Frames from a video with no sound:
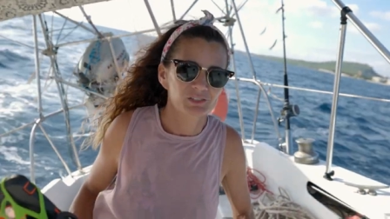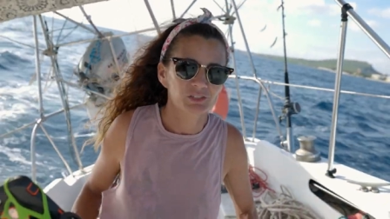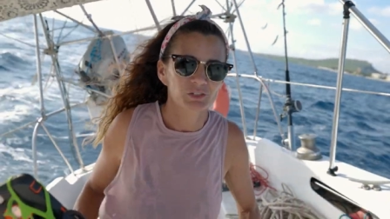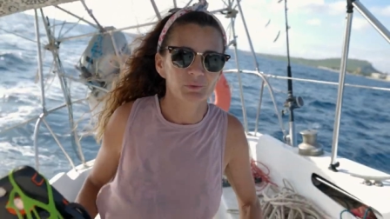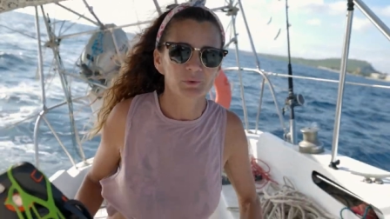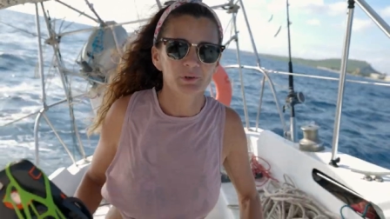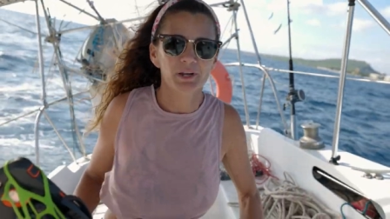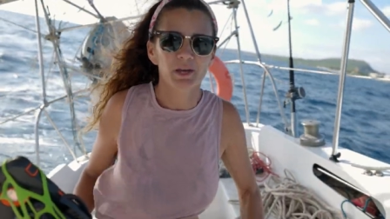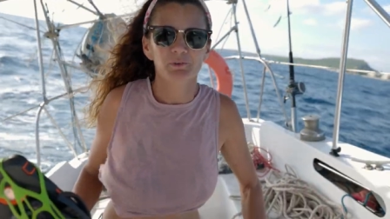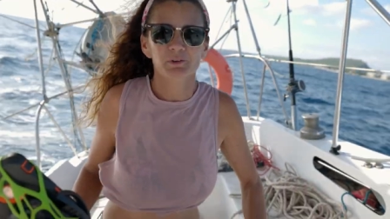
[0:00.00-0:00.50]
So
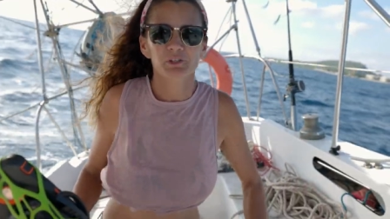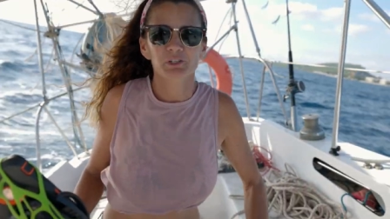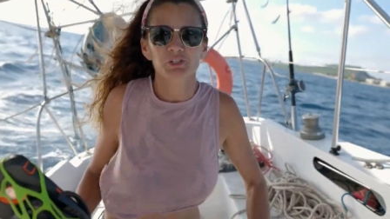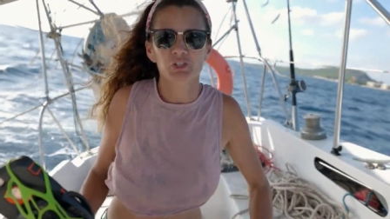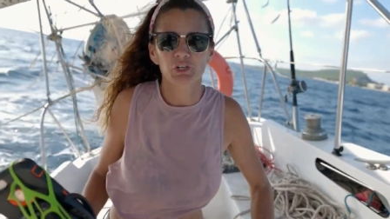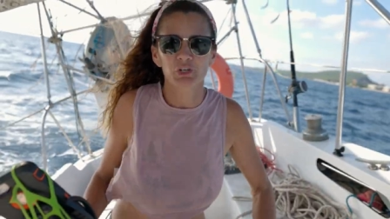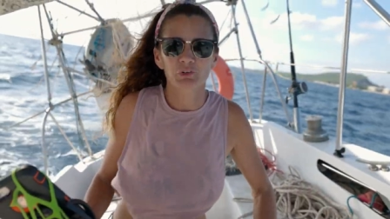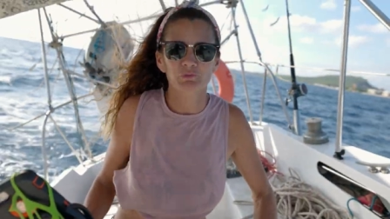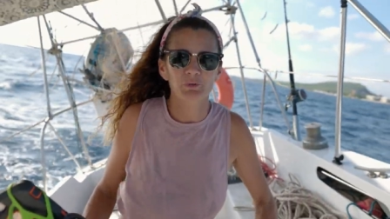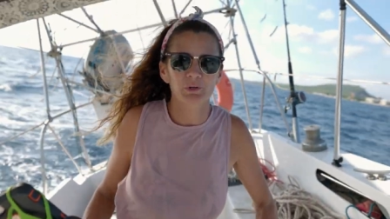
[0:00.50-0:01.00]
we're not really
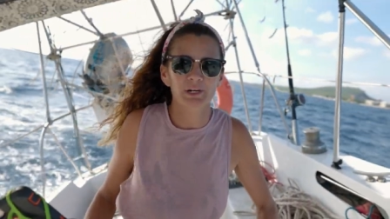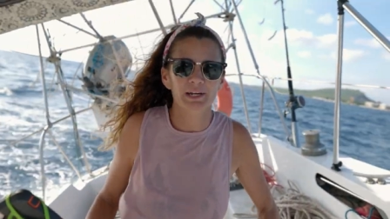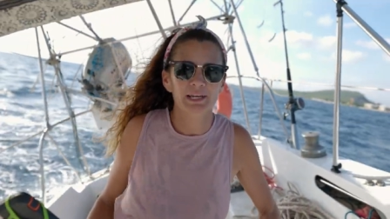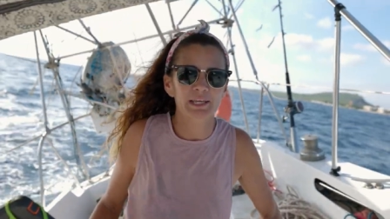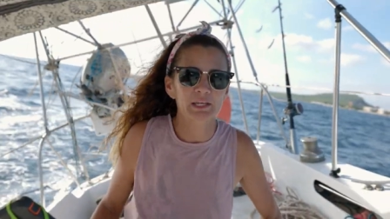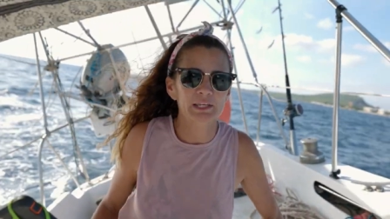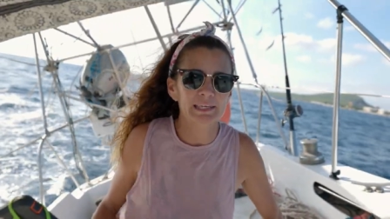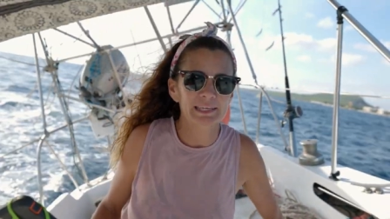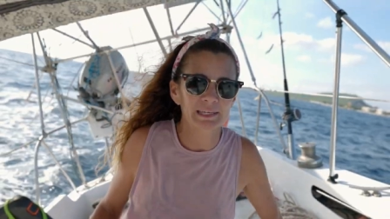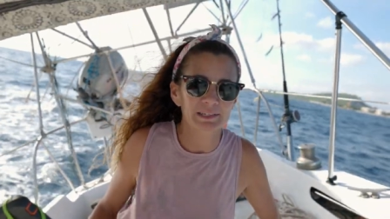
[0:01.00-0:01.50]
sure if we're
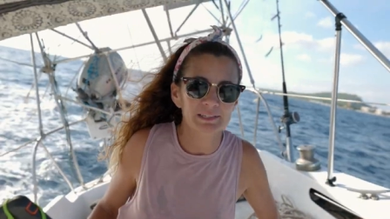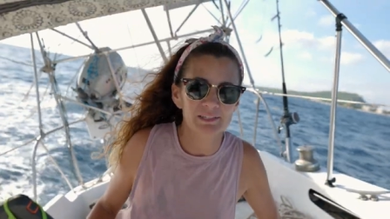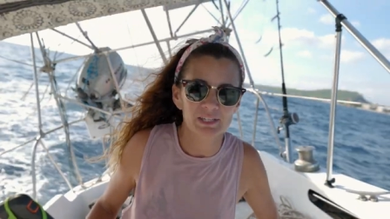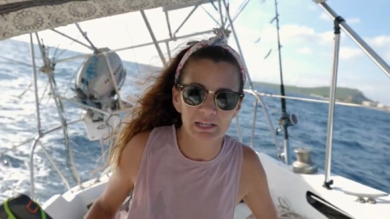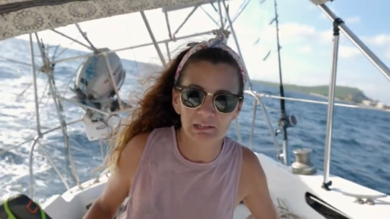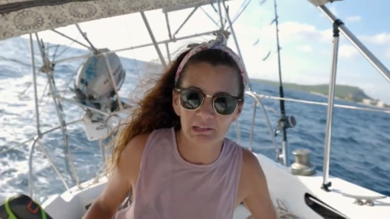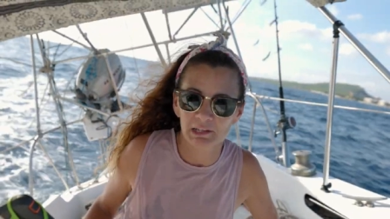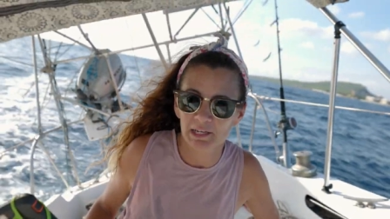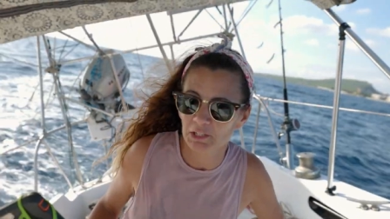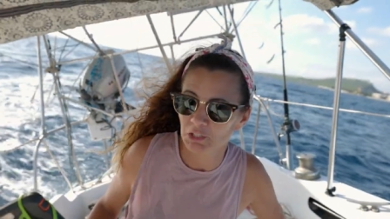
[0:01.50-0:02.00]
gonna get to
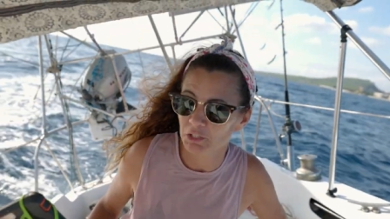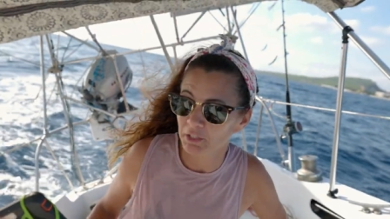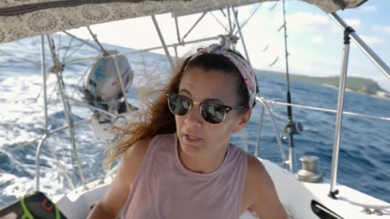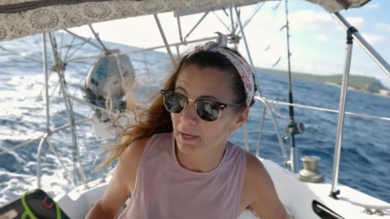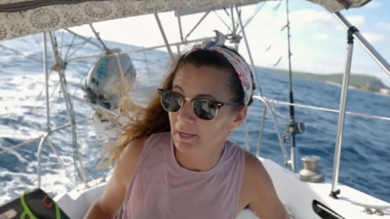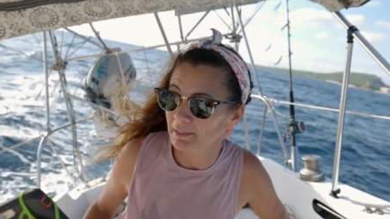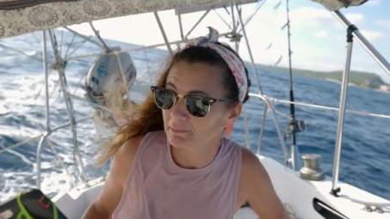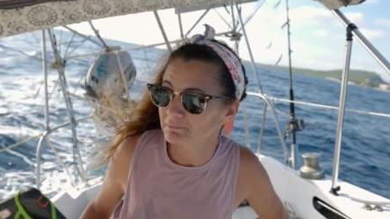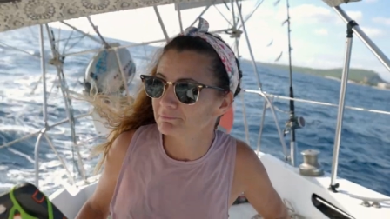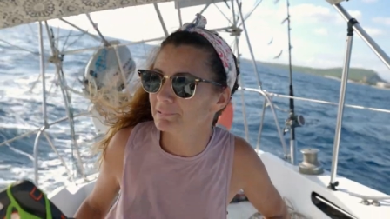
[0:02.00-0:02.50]
Klein or
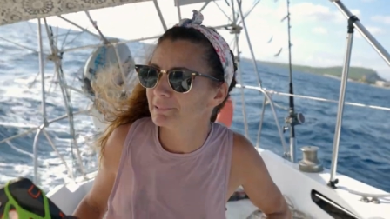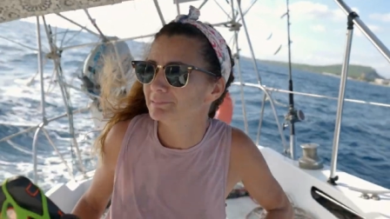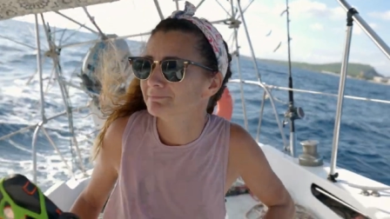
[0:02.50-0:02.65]
not.